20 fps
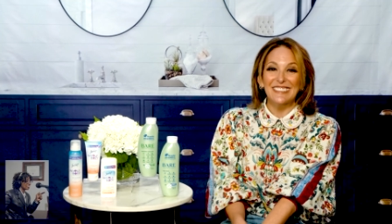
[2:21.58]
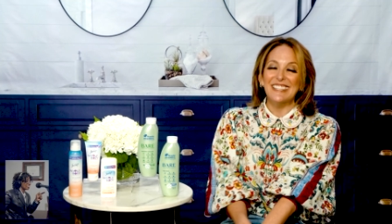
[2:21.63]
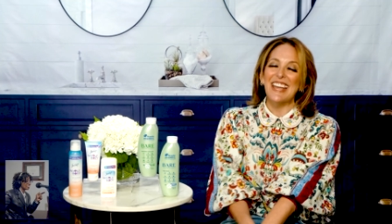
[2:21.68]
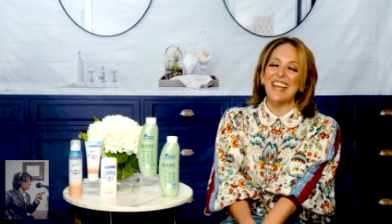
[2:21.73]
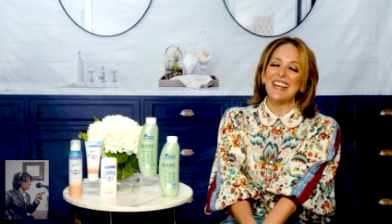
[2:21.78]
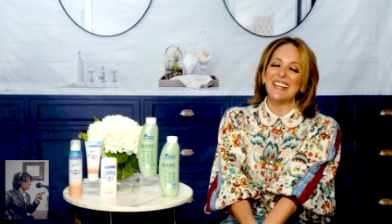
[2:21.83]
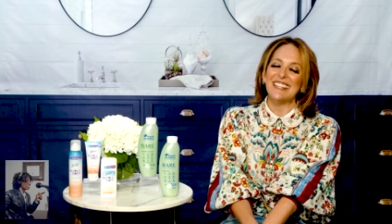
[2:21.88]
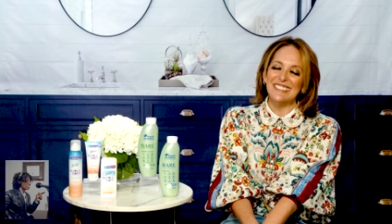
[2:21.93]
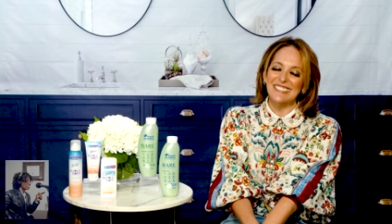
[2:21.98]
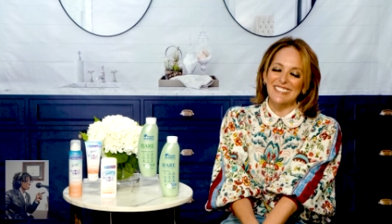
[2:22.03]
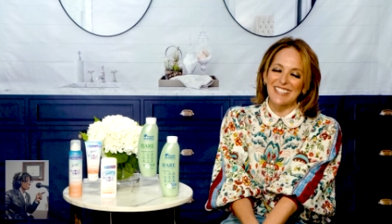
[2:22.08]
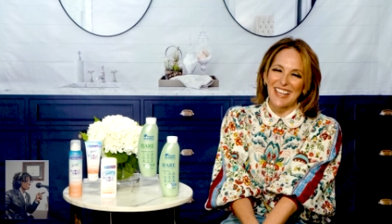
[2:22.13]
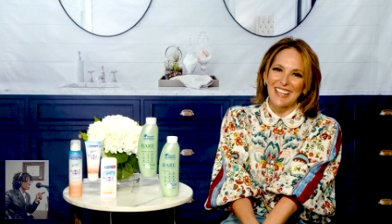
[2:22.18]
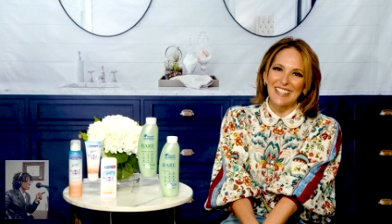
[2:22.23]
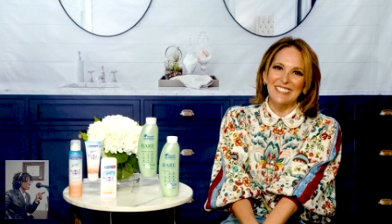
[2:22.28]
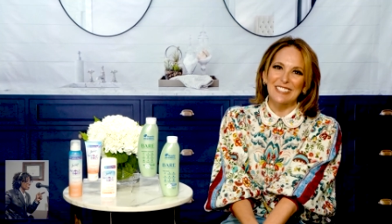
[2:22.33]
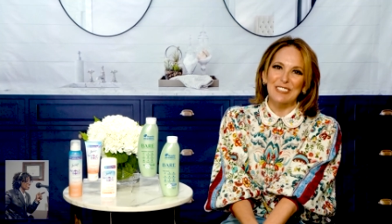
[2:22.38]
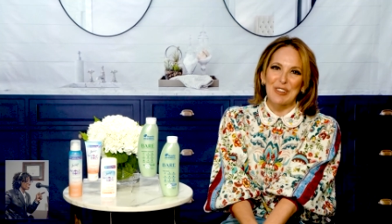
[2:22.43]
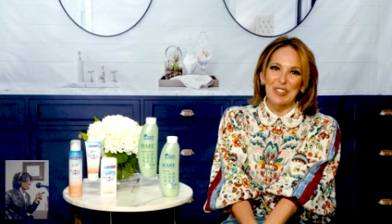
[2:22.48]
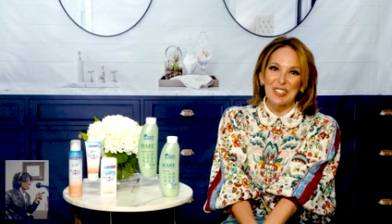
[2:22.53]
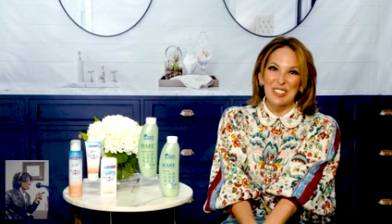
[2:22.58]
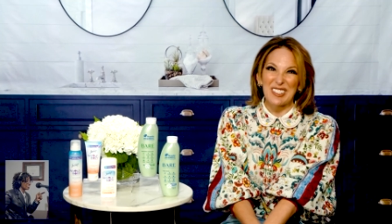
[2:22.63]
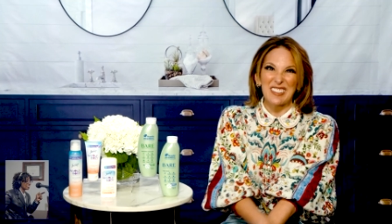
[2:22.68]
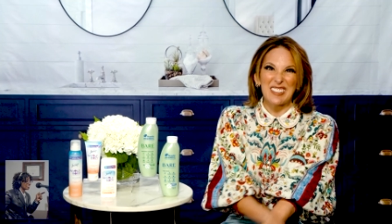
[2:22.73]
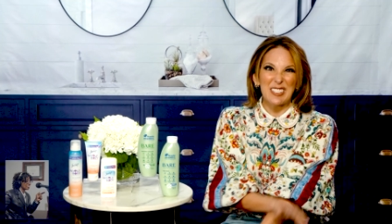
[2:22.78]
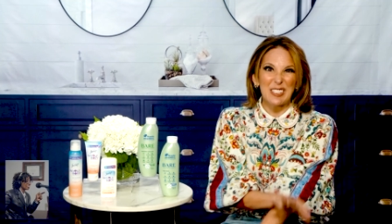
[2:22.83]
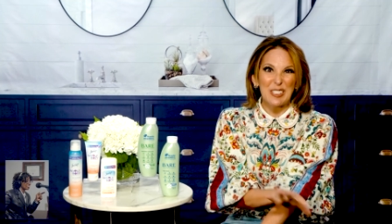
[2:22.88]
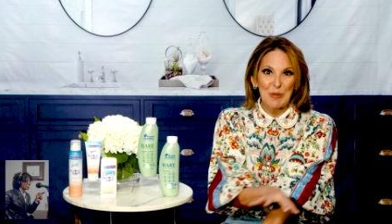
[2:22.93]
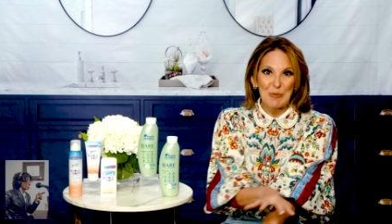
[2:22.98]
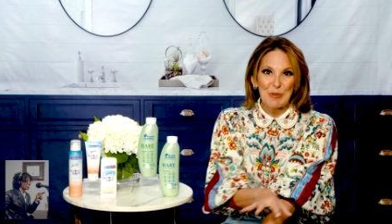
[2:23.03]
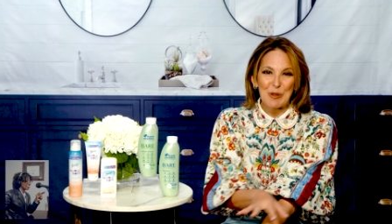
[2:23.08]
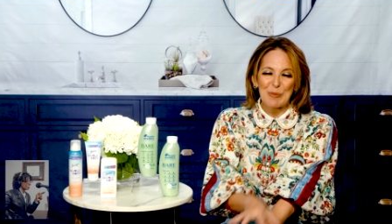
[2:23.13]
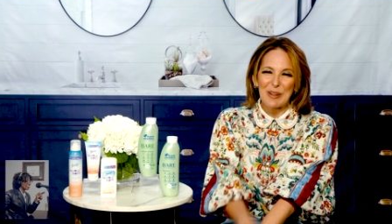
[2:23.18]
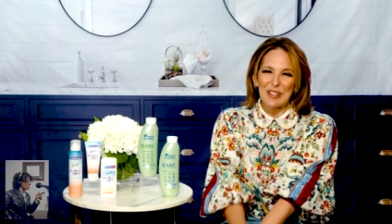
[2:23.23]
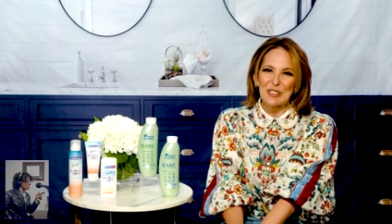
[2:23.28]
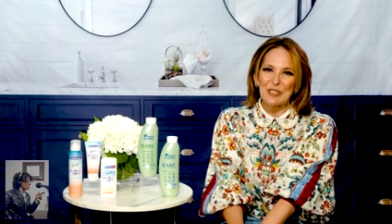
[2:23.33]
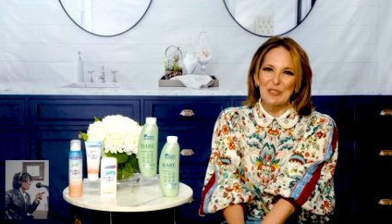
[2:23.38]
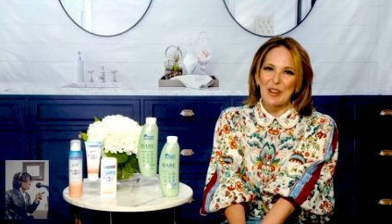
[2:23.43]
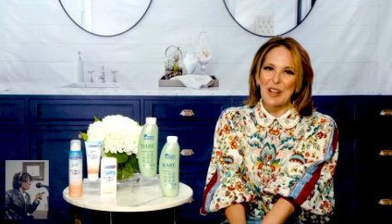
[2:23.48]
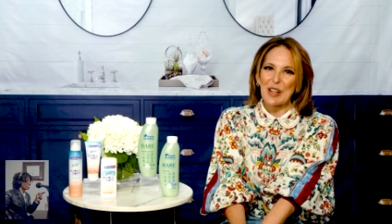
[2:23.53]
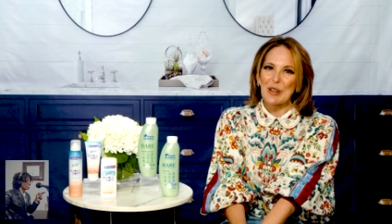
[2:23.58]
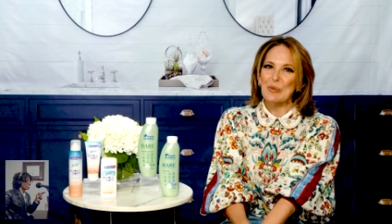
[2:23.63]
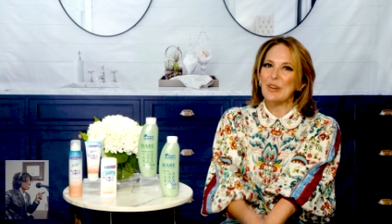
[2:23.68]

Yes, yes, especially in the summer months, right?